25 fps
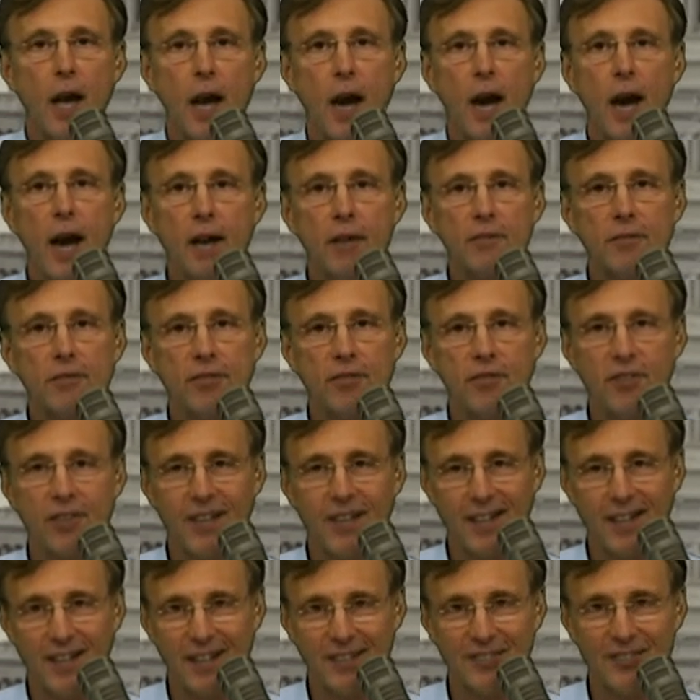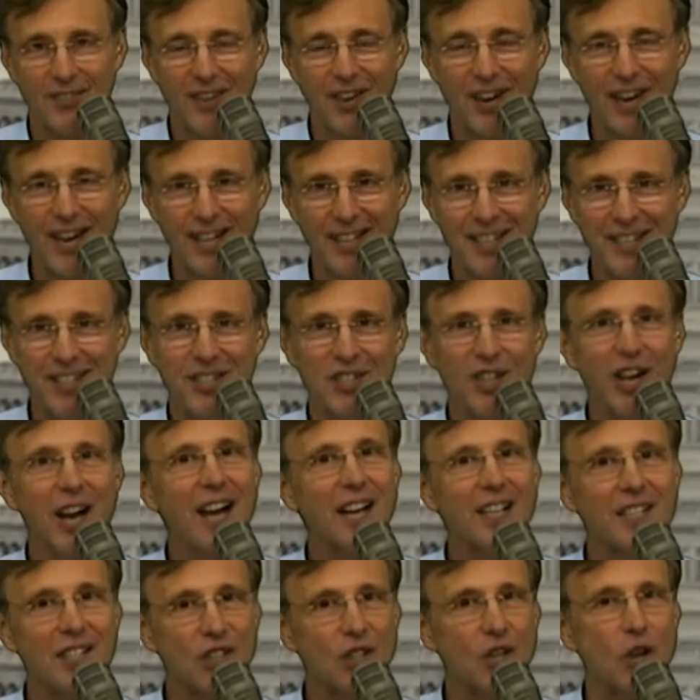On, fr- on Friday,
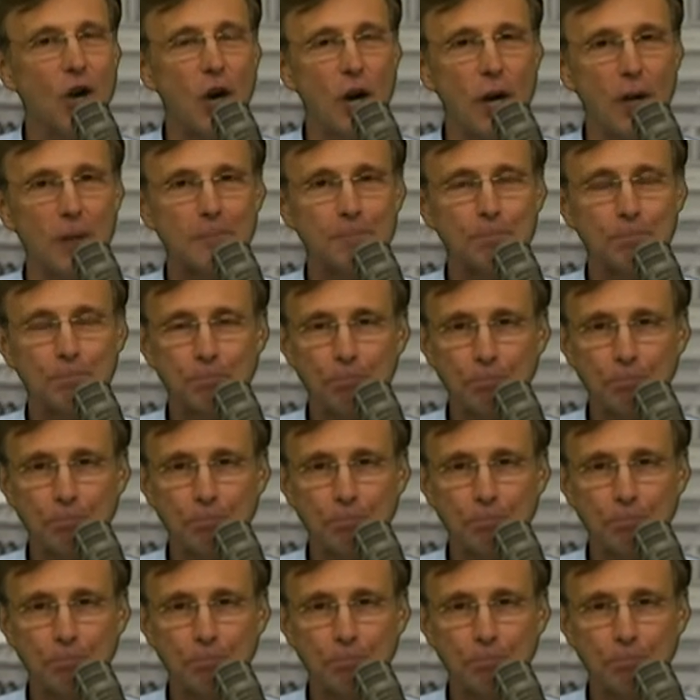John DeLong,